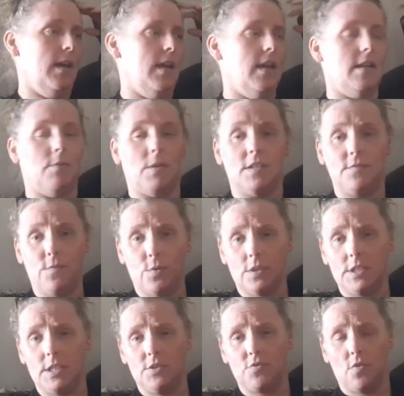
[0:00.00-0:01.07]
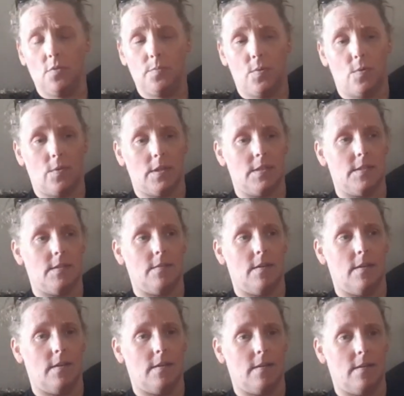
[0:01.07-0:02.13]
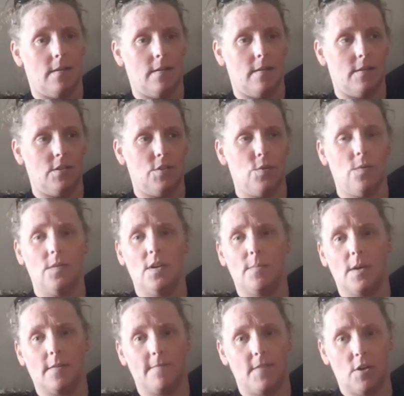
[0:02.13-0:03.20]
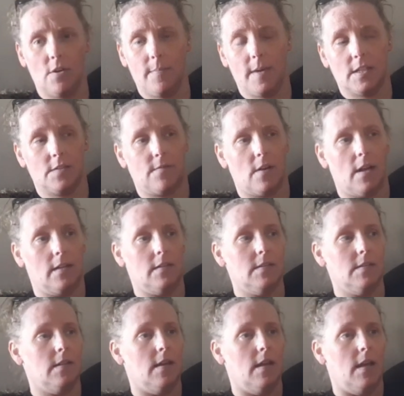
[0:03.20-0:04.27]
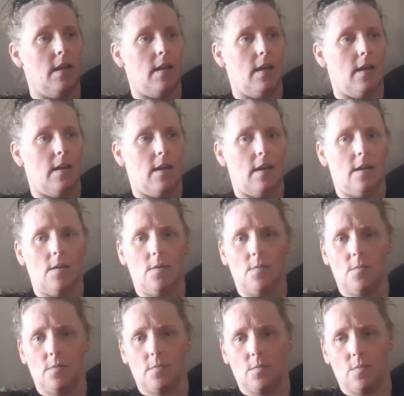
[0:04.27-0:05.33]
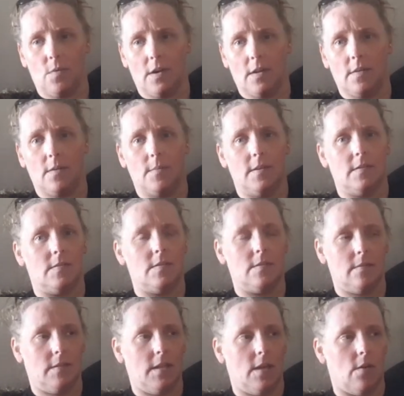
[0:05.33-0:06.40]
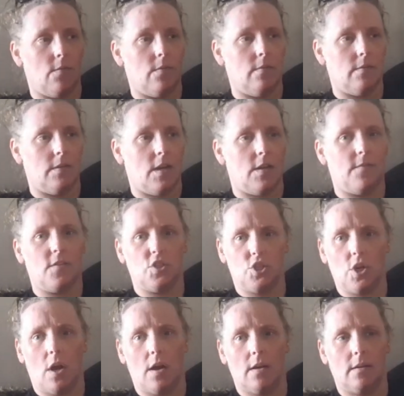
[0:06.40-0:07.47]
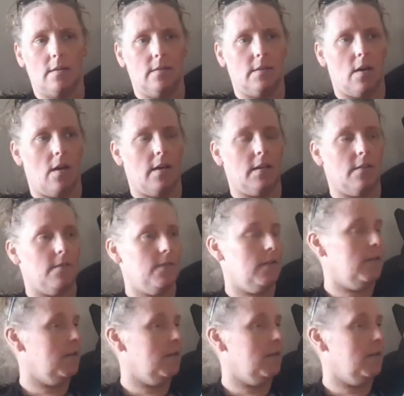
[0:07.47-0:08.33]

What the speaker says: Anyways, 14-year-old boys, two of them are very best friends. One of them is, you know, kind of a jock, kind of.